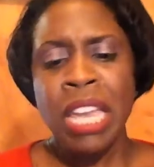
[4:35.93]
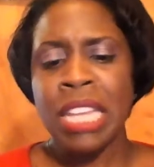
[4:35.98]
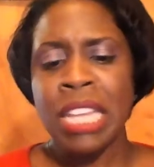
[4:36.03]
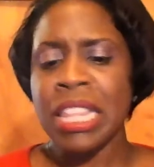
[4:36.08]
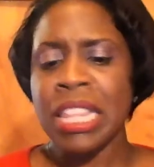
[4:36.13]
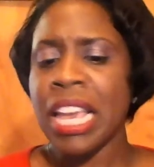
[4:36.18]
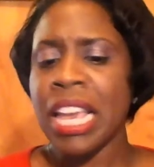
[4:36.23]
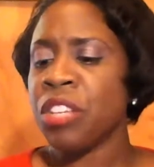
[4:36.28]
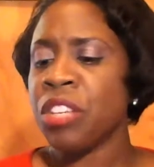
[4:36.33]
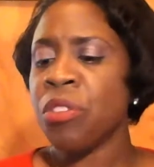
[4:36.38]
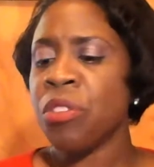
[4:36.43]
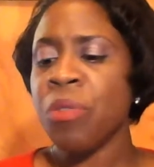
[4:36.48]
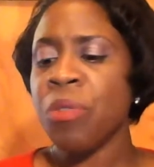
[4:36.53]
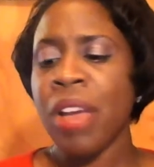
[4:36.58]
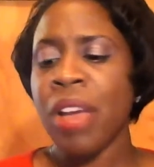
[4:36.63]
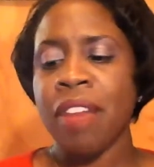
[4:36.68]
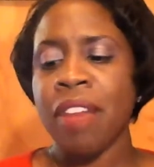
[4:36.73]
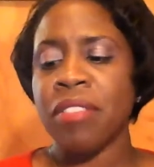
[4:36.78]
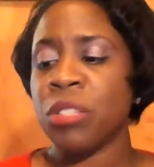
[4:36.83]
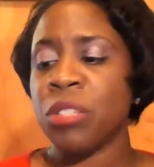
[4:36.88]
That you
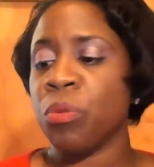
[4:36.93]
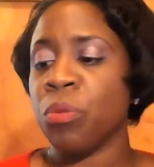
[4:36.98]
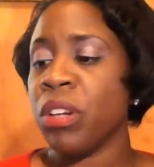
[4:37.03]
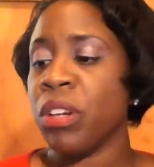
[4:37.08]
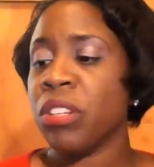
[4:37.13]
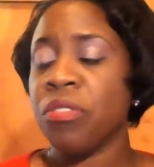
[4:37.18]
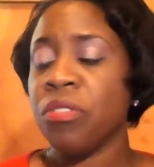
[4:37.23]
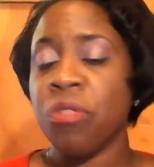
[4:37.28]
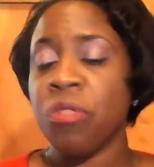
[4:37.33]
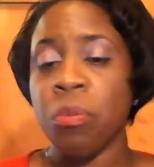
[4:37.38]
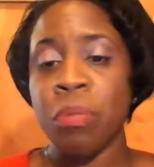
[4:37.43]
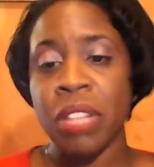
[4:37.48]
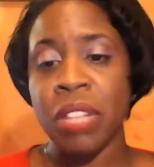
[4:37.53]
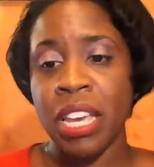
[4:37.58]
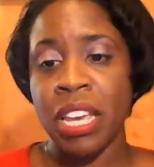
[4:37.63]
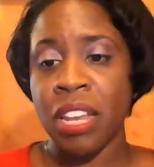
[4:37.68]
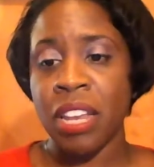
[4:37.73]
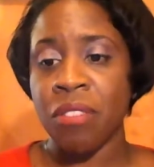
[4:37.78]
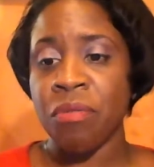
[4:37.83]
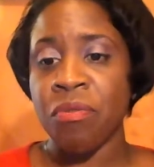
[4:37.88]
have this wonderful
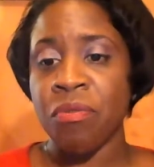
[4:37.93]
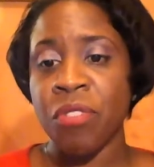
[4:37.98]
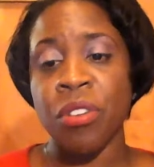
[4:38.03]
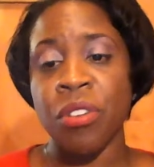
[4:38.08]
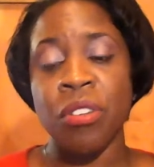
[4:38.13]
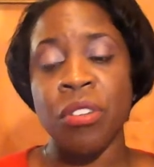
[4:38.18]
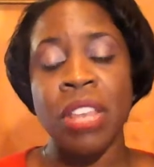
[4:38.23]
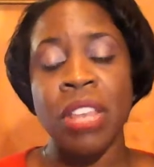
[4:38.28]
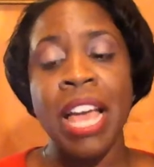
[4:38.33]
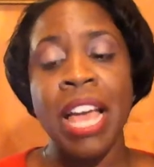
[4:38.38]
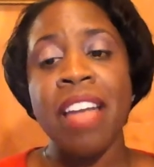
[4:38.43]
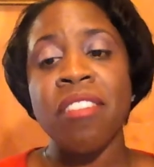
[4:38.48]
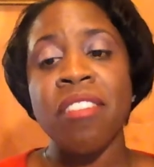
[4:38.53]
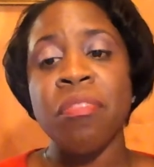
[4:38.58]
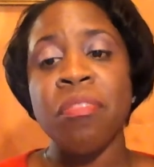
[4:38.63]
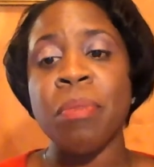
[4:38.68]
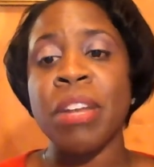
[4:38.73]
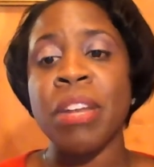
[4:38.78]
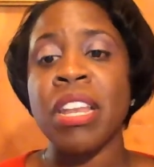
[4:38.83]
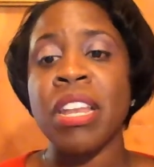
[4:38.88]
plan for your life,
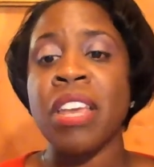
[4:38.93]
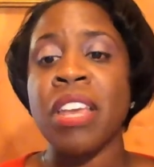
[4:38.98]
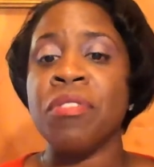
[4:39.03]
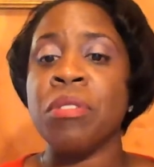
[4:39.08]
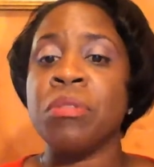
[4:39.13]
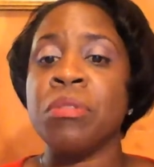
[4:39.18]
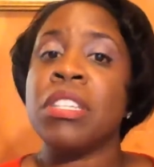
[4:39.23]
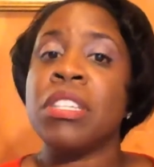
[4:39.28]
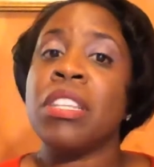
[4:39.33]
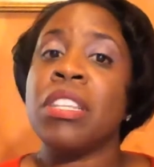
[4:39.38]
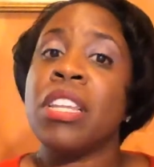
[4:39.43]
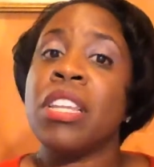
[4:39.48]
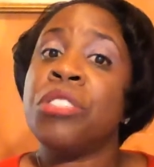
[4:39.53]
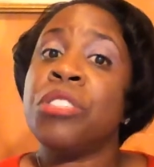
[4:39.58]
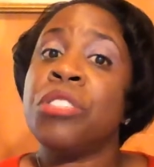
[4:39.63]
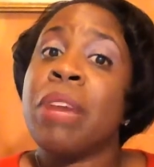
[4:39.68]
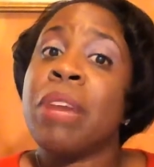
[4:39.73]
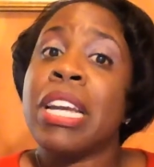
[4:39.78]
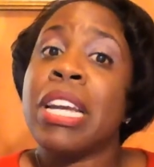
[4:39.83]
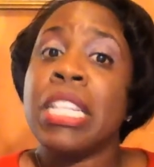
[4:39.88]
but if you see
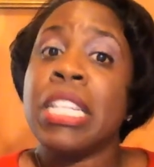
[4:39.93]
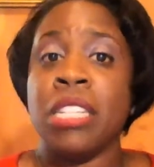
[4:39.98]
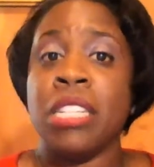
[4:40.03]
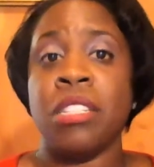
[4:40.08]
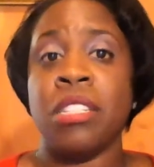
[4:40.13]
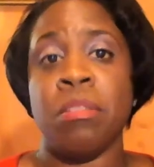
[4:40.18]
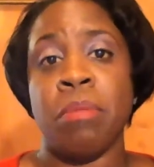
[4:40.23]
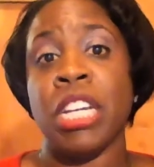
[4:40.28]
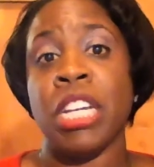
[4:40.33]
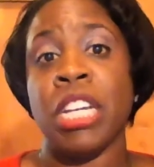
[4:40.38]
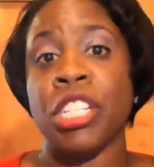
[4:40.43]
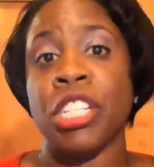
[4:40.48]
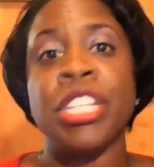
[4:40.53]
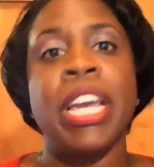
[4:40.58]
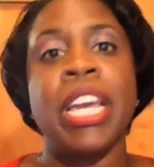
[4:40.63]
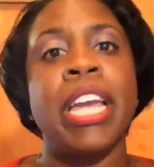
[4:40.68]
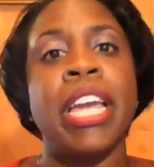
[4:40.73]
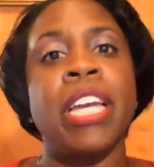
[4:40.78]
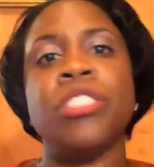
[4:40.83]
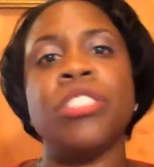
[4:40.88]
that you might need to make a
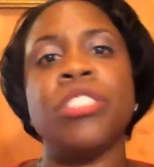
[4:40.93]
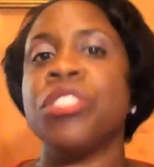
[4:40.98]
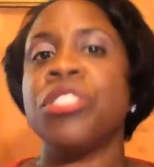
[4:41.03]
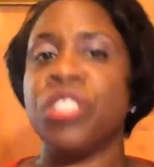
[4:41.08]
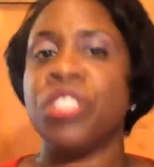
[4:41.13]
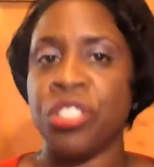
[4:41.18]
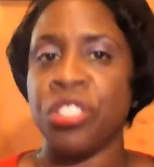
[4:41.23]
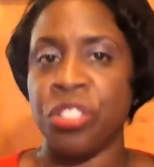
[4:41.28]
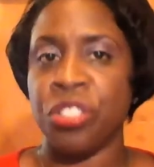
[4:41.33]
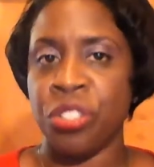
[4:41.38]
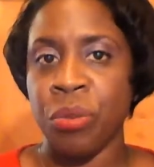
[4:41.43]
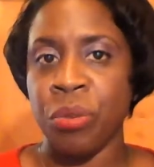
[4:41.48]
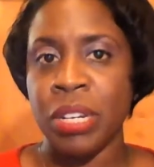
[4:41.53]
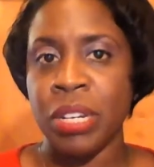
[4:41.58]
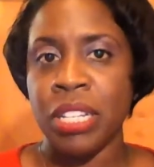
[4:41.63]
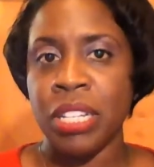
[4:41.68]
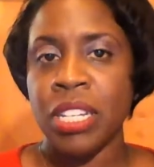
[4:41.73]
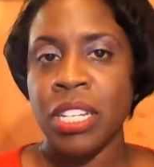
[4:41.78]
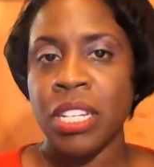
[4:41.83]
change, just do it.